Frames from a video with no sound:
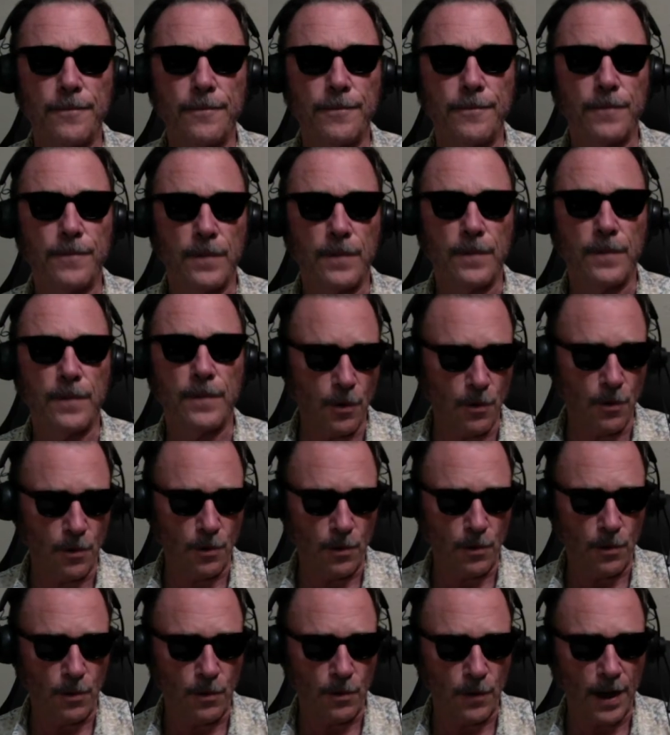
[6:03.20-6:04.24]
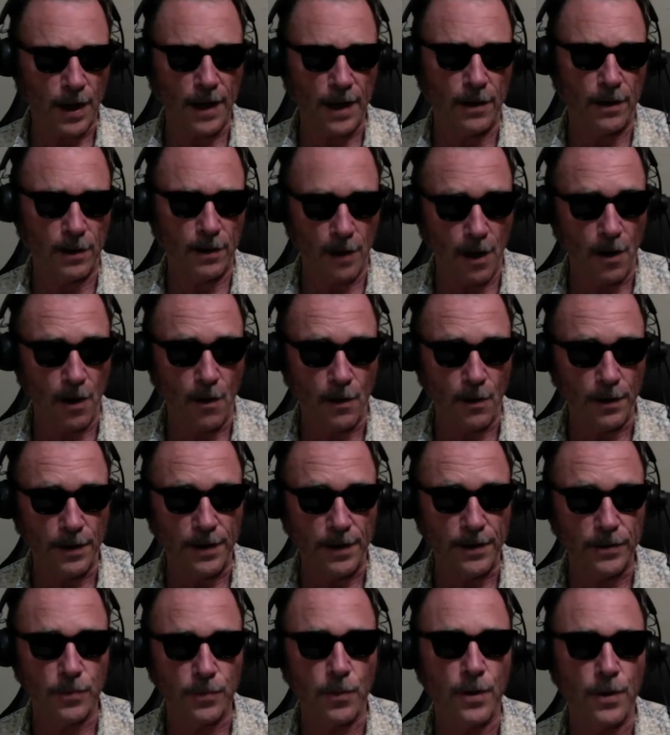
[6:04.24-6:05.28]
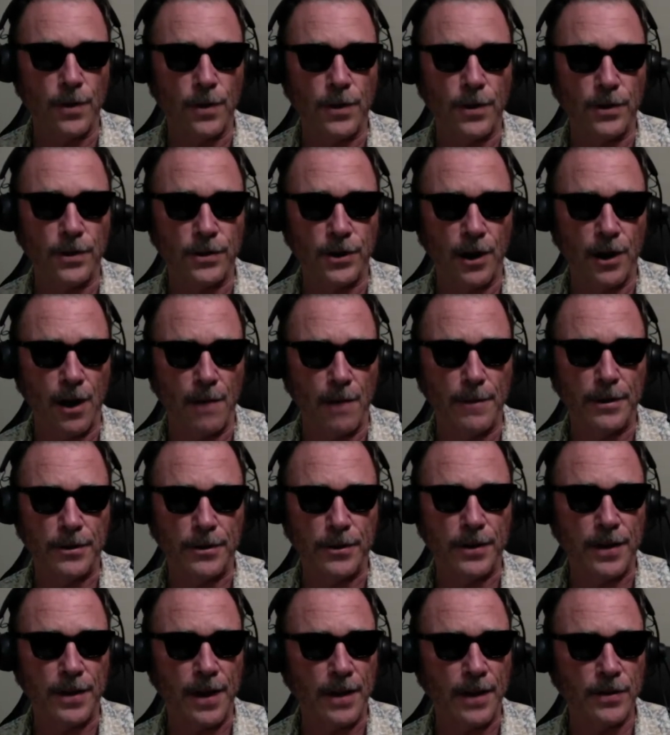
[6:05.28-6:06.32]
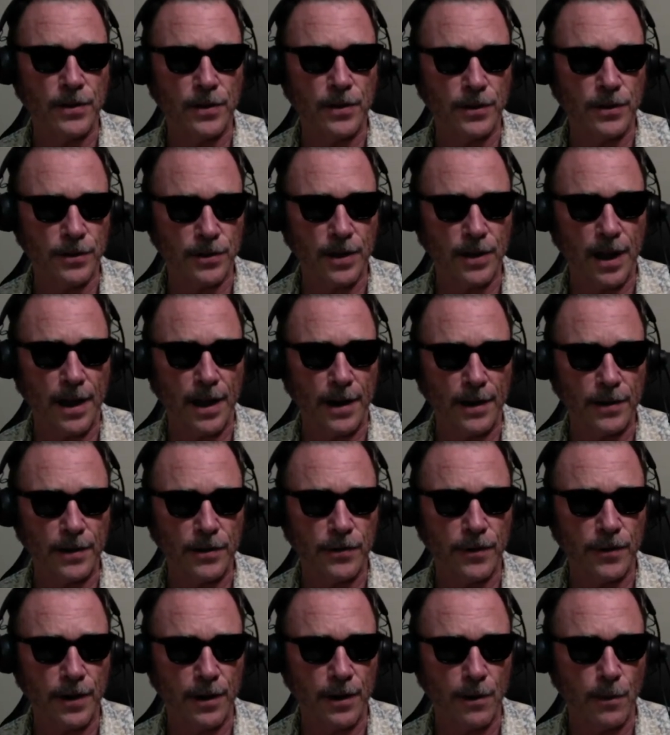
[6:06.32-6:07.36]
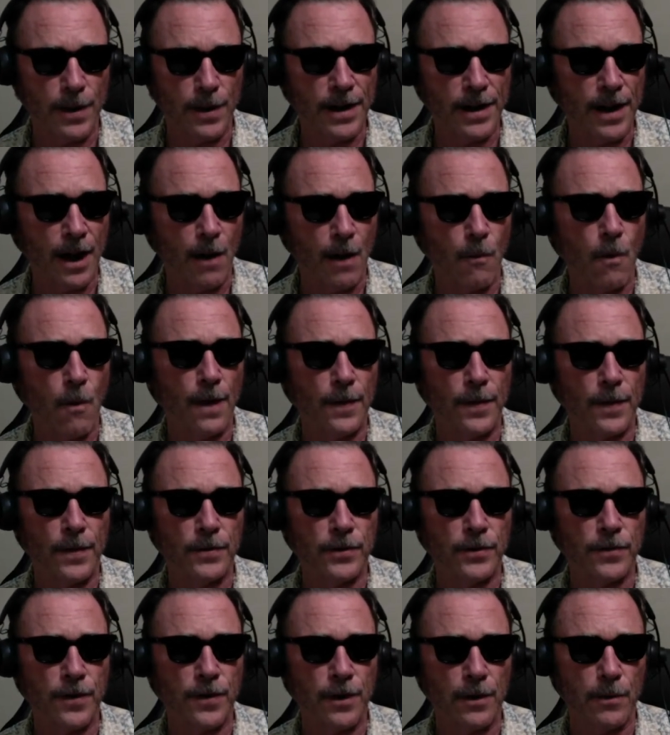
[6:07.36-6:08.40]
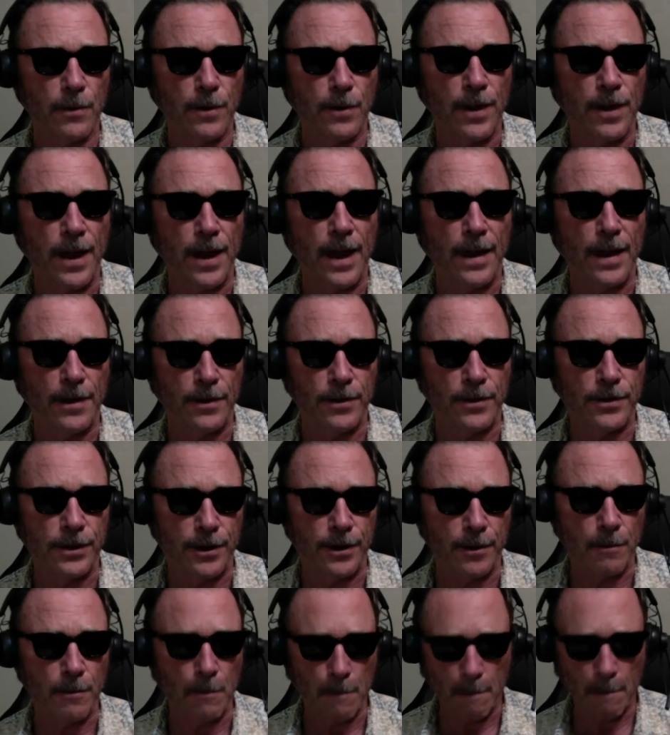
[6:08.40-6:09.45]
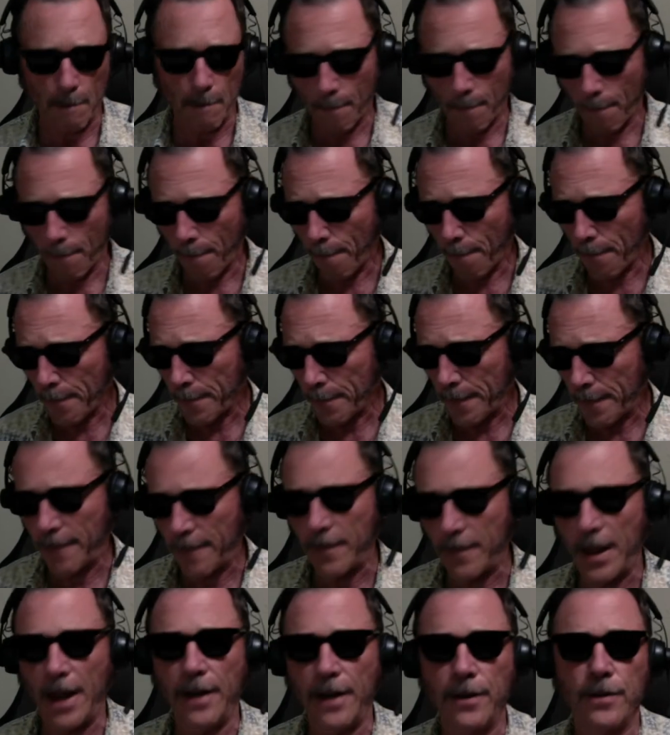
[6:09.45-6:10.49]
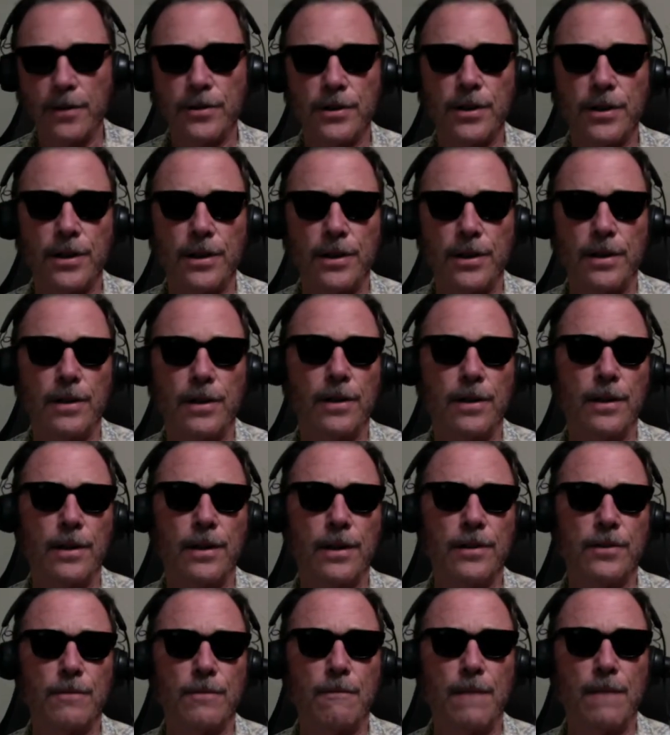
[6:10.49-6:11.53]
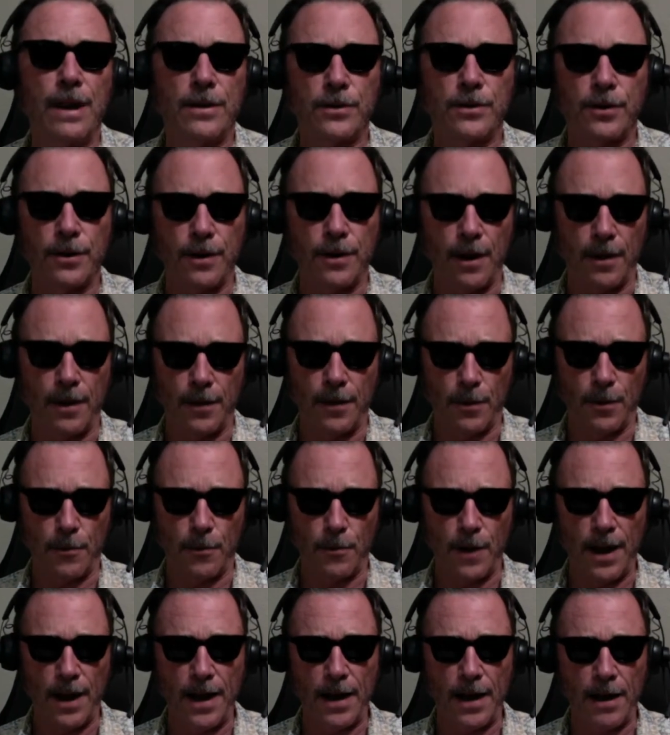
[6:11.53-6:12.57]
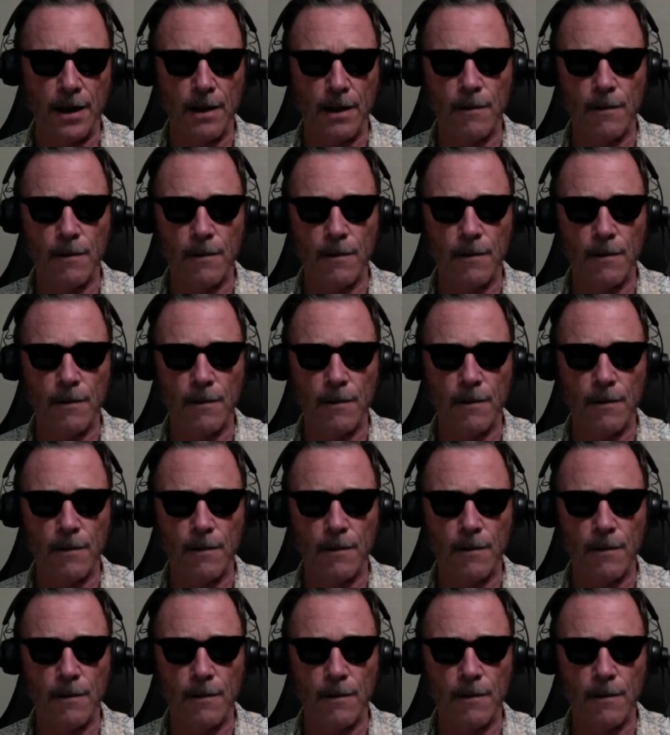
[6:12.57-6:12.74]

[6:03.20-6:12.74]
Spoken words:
So that alone is worth the geometry. That's the static sphere. We now want the sphere with energy. And energy is measured on the ring.